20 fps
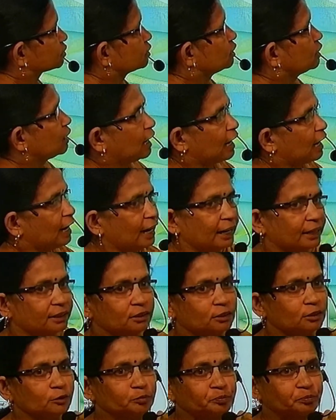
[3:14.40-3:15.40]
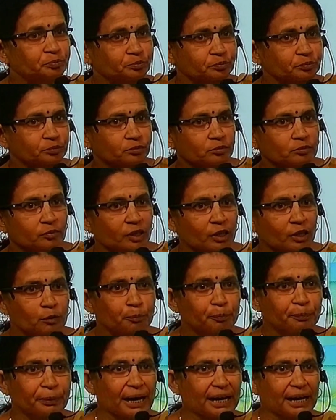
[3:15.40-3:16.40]
and
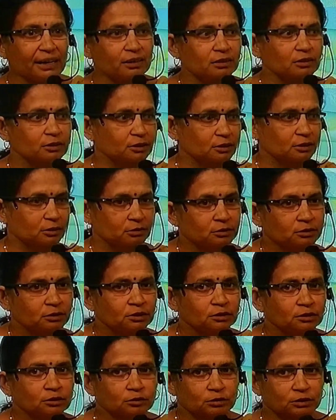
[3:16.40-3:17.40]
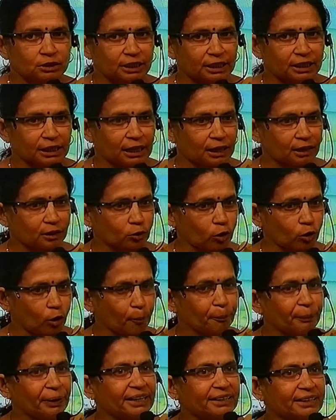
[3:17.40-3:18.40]
packed, they are
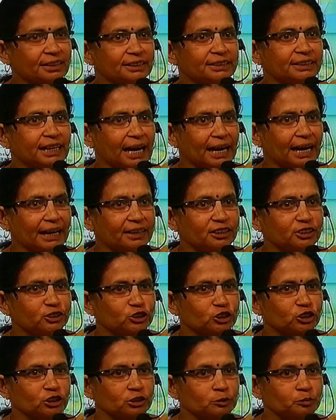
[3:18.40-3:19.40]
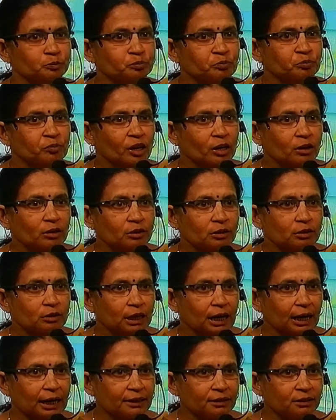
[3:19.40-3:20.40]
compactly arranged,
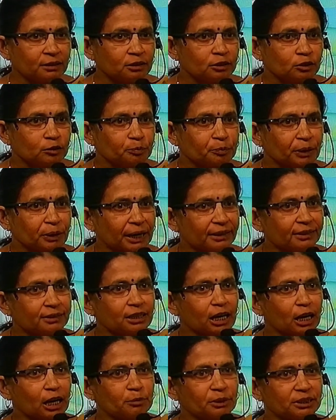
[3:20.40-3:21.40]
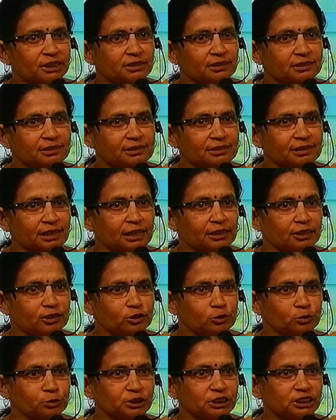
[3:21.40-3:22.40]
and parenchymatous cells
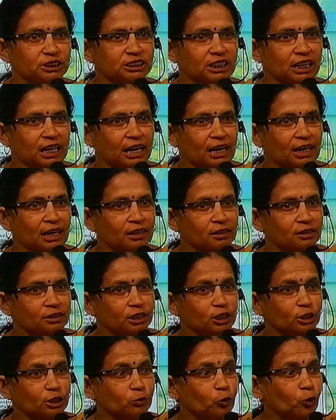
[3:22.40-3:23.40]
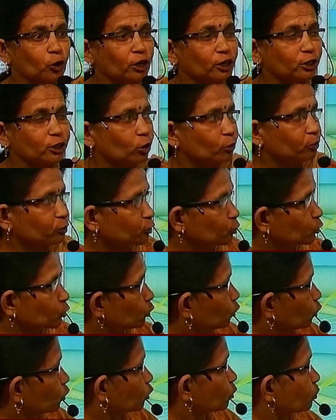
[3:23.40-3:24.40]
which are devoid of
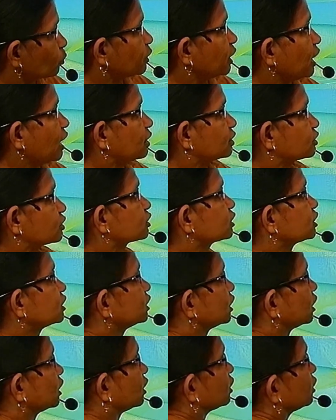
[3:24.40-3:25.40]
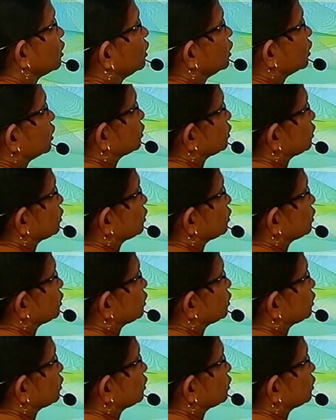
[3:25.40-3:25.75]
chloroplast. Here the